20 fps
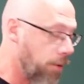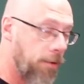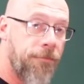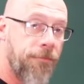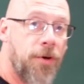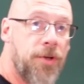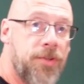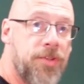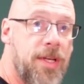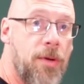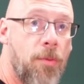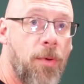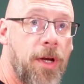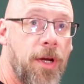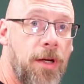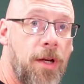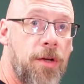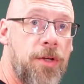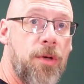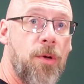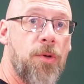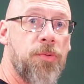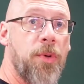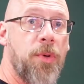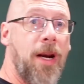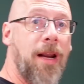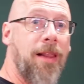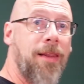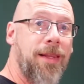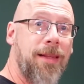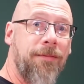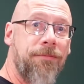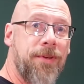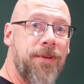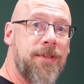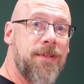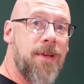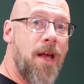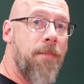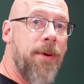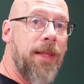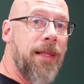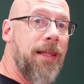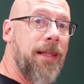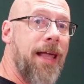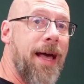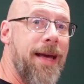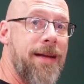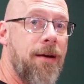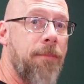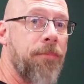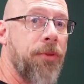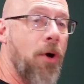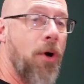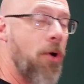the first thing we're going to do is we're going to lift this up and line up the